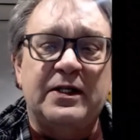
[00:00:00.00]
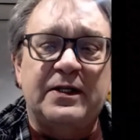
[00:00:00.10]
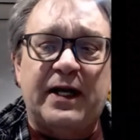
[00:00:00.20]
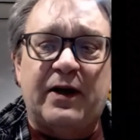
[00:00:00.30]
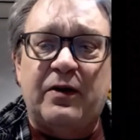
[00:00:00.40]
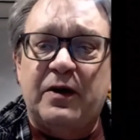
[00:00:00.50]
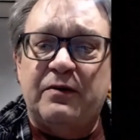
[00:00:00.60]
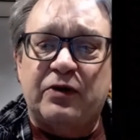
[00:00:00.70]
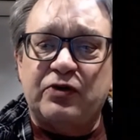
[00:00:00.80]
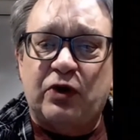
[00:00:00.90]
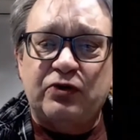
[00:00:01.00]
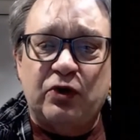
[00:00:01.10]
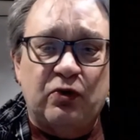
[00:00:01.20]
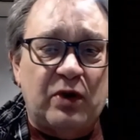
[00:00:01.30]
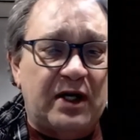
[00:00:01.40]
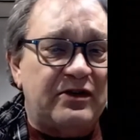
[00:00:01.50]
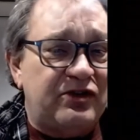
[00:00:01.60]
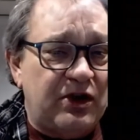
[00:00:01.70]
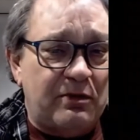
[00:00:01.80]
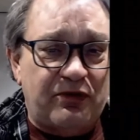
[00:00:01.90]
Now, there's also, on
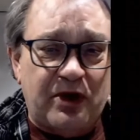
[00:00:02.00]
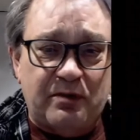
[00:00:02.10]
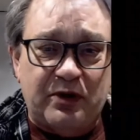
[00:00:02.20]
some of them,